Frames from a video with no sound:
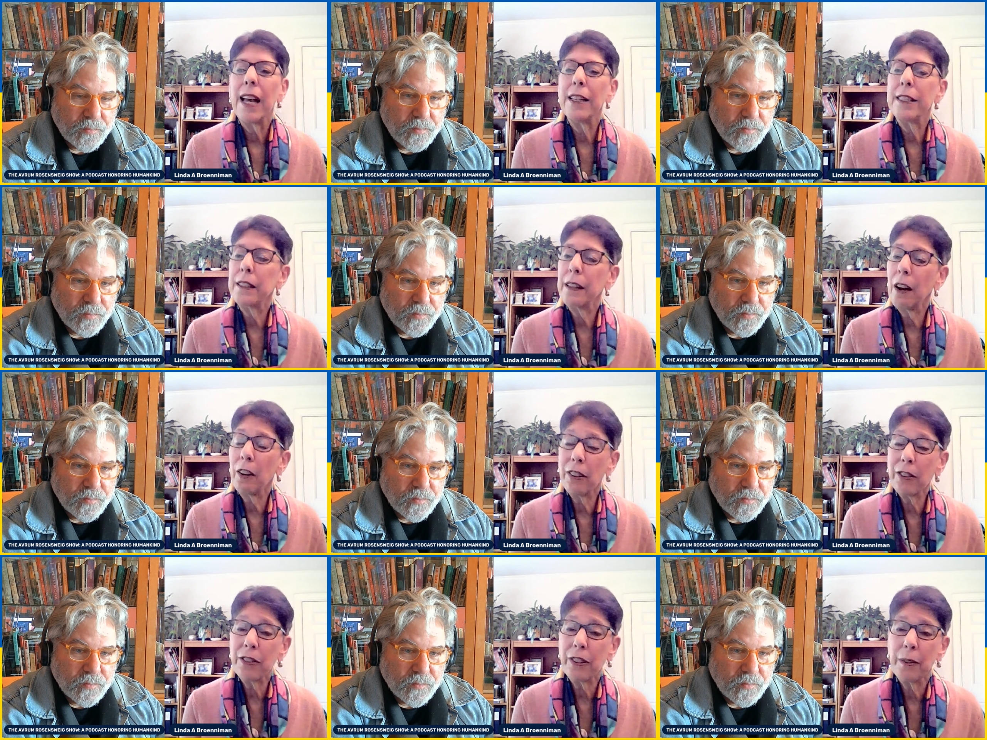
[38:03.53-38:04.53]
Speaker 1: and to
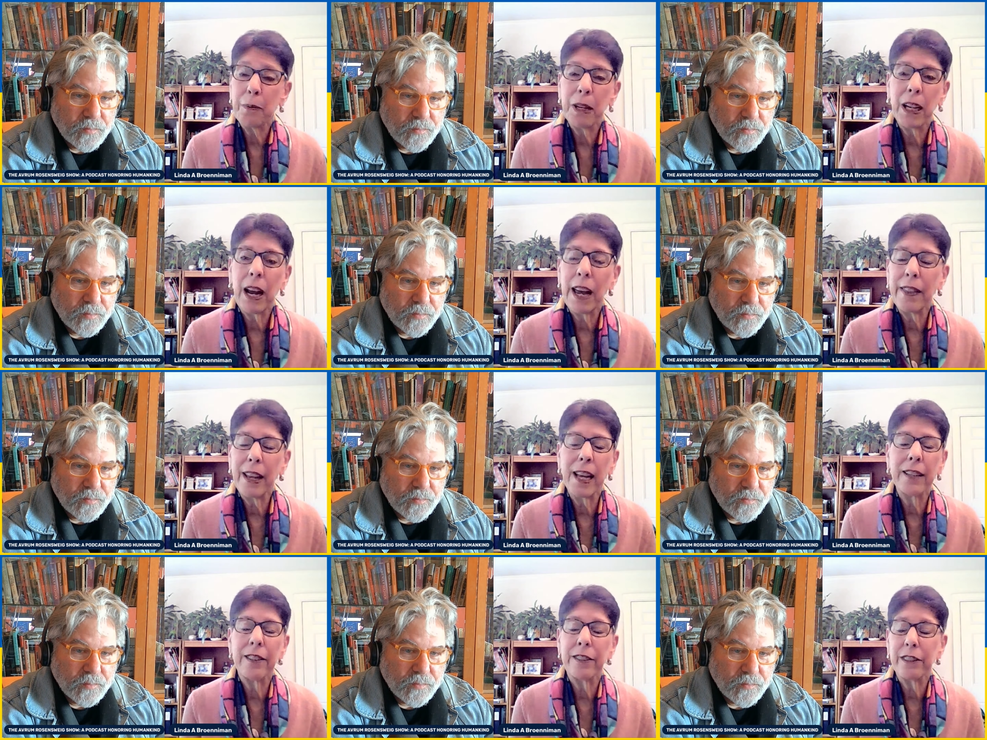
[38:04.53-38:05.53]
also be they
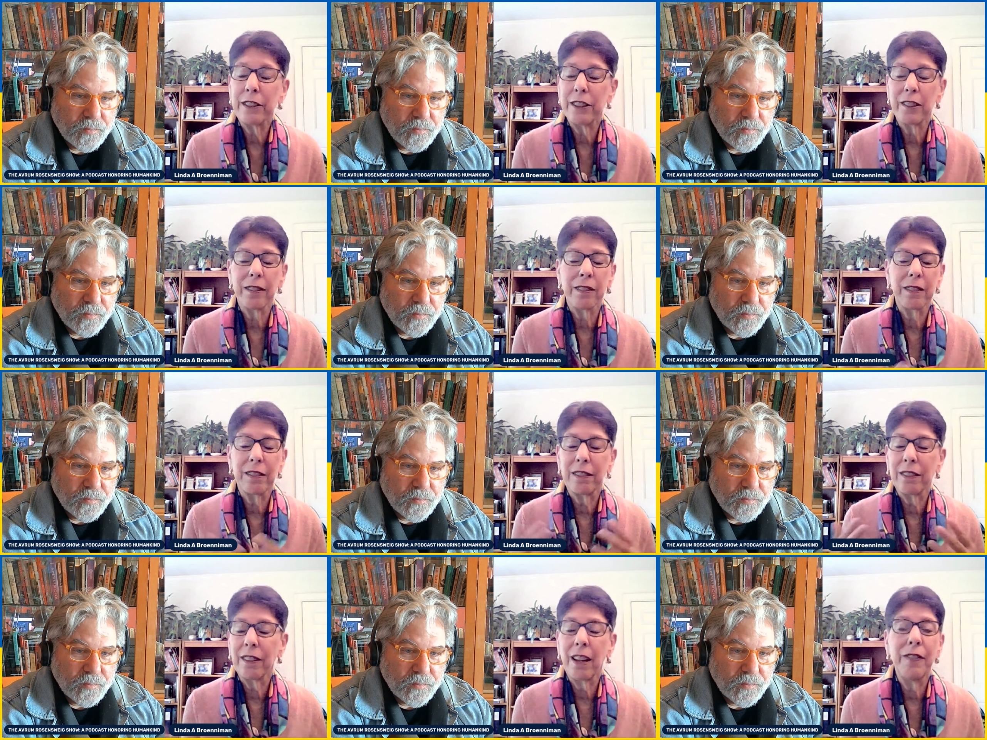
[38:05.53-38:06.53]
had such
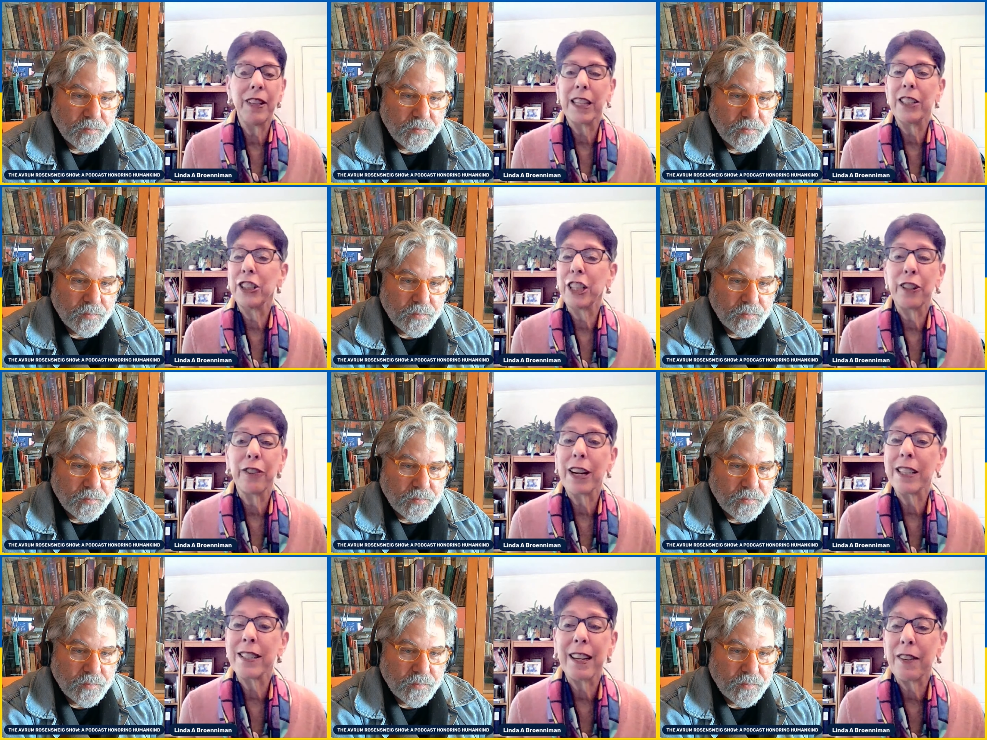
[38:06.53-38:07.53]
loving and
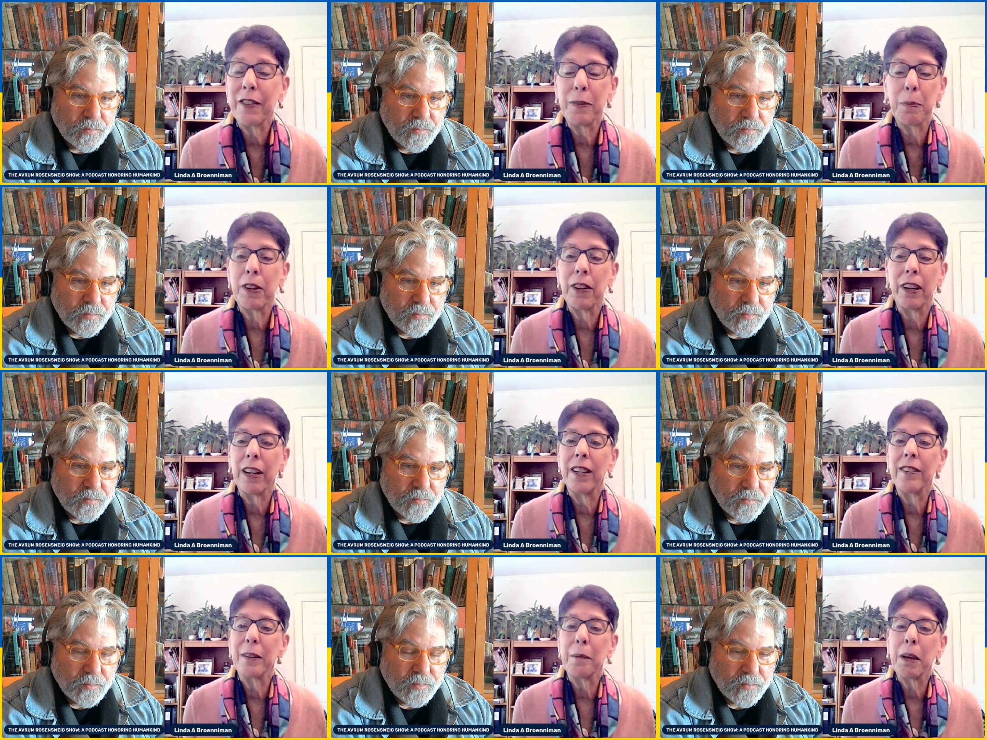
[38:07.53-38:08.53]
generosity of spirit
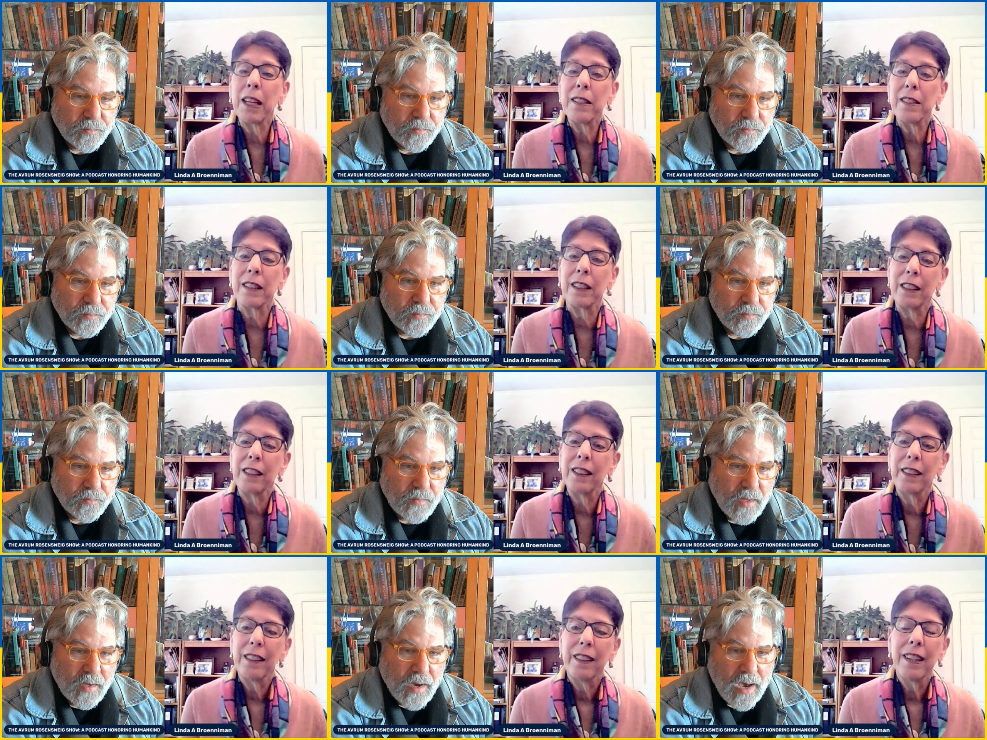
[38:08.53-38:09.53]
it's amazing
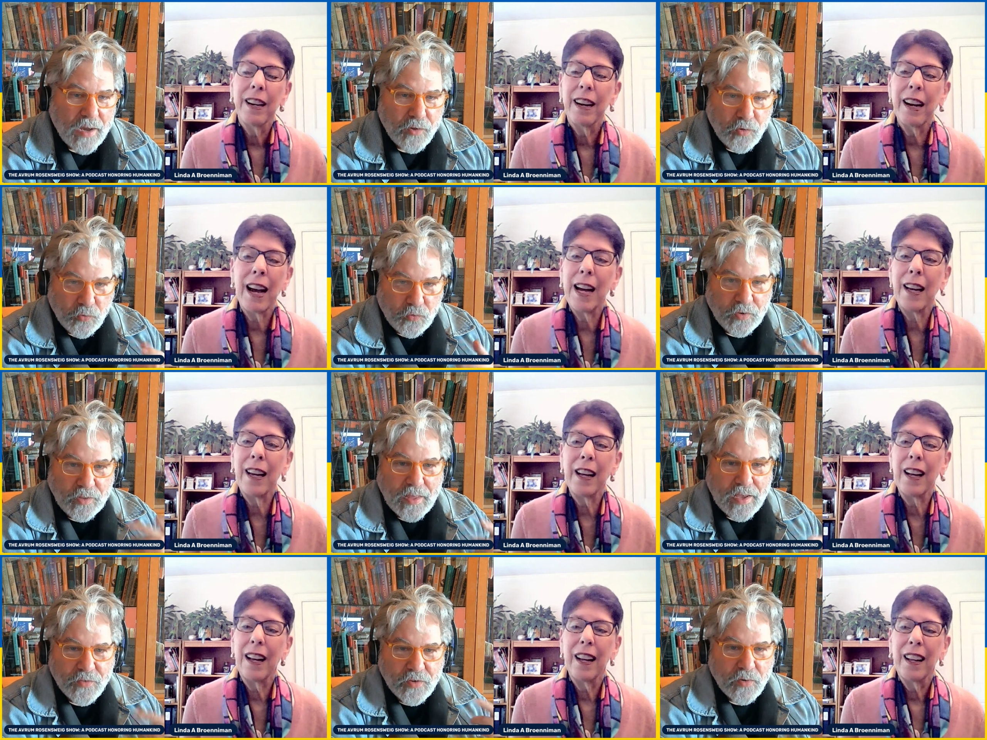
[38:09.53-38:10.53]
Speaker 2: how did you see
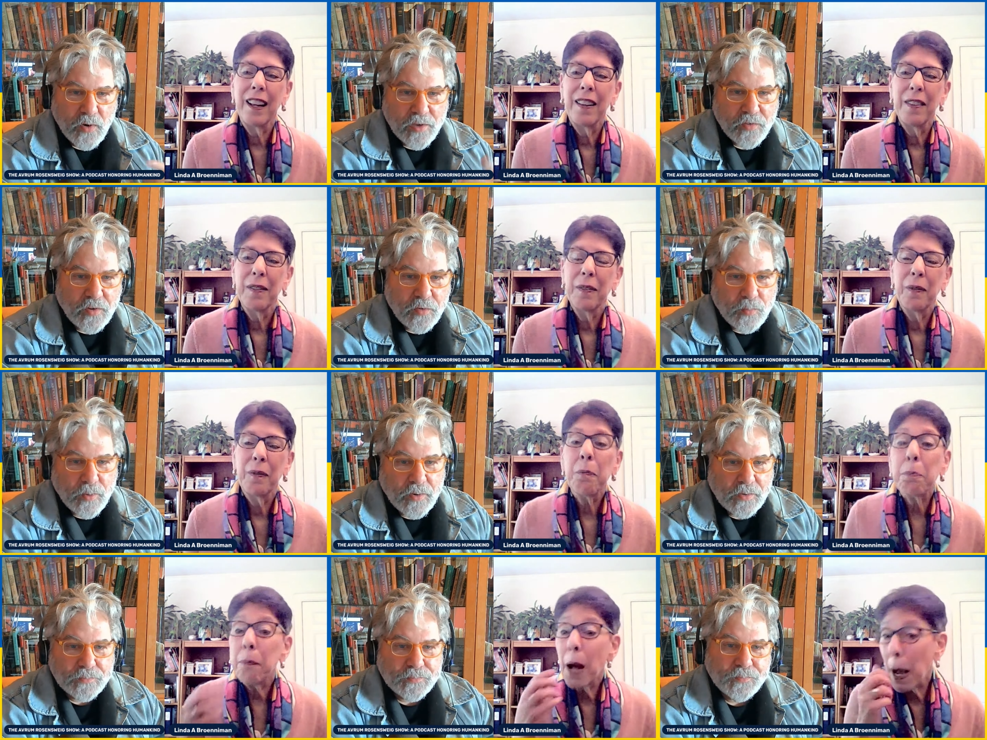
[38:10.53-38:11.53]
that generosity
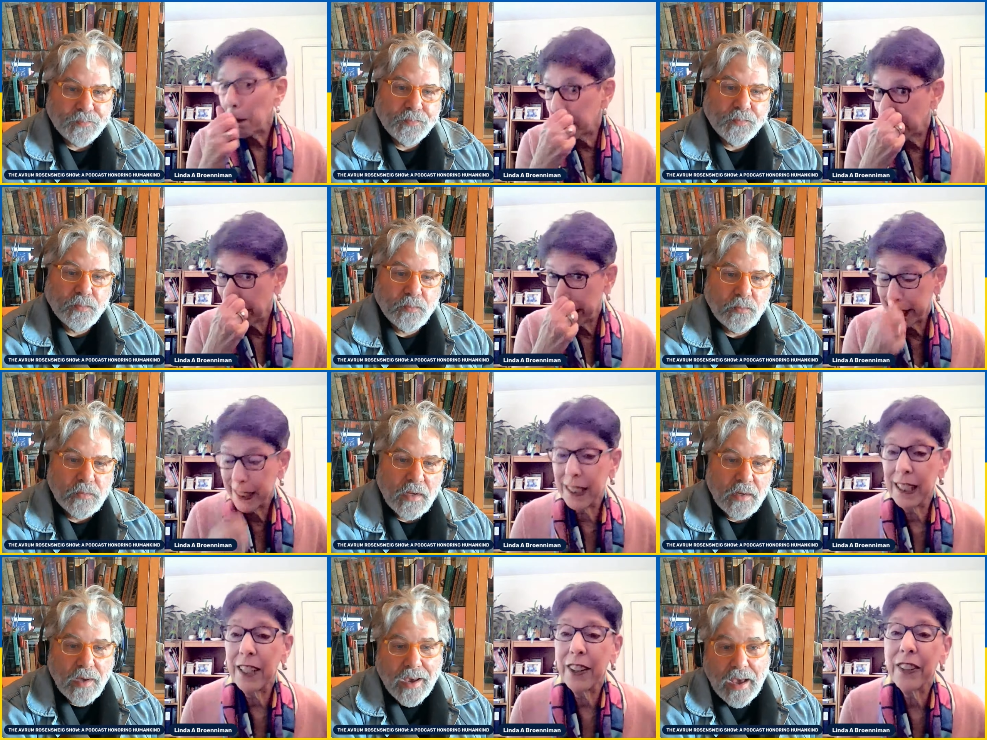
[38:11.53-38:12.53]
Speaker 1: I'm sorry,
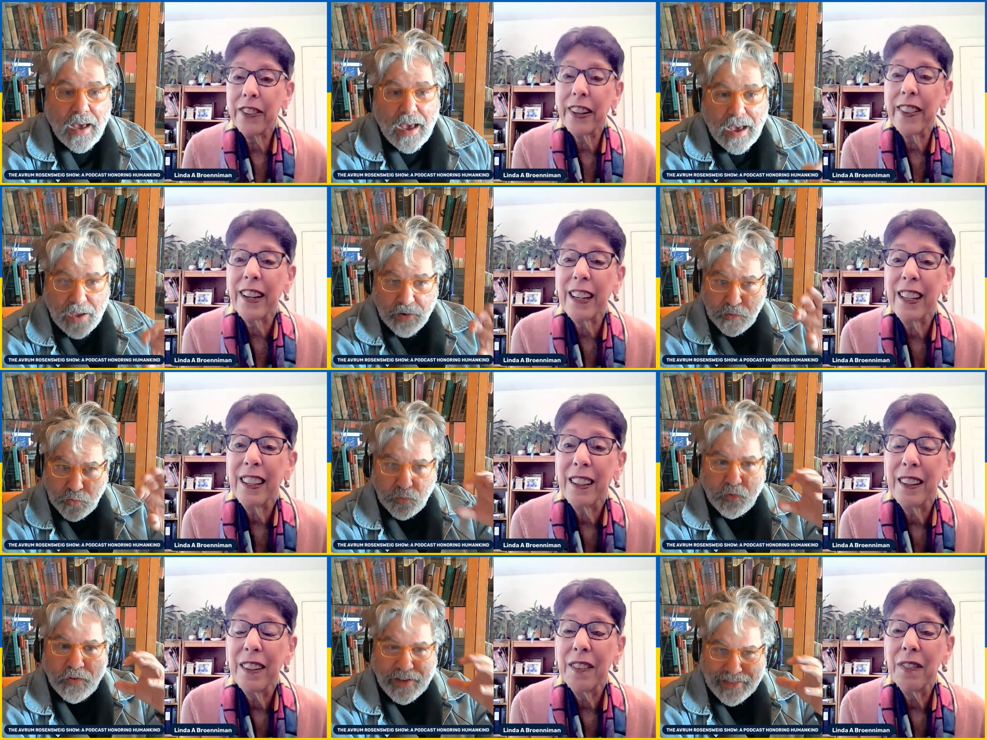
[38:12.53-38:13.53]
didn't hear you say that.
Speaker 2: you
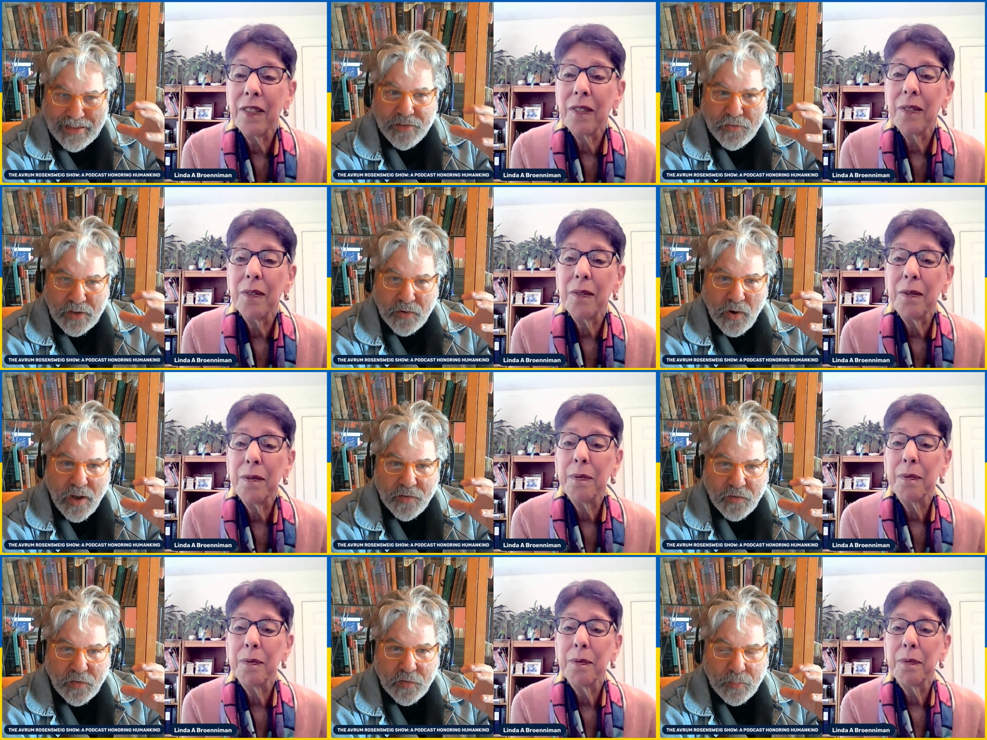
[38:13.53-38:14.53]
see that
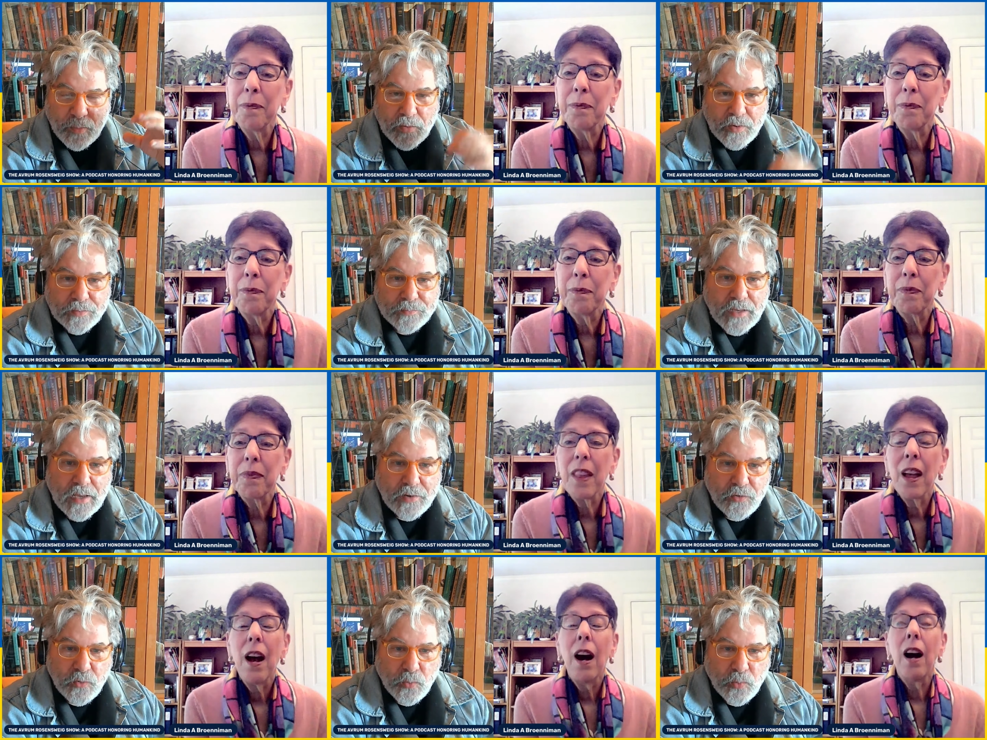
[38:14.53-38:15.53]
generosity spirit? How did you